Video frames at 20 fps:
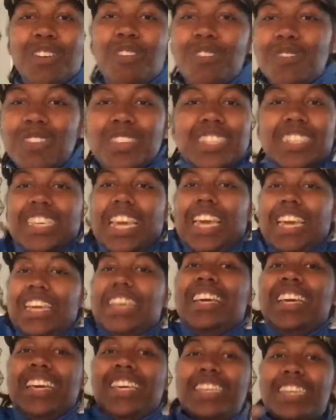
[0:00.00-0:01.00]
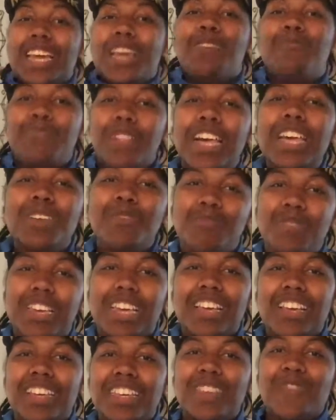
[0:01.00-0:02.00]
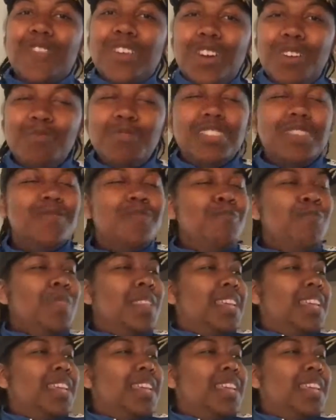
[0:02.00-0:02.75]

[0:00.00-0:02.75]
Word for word: Don't you can't you can't blame me. You feel me?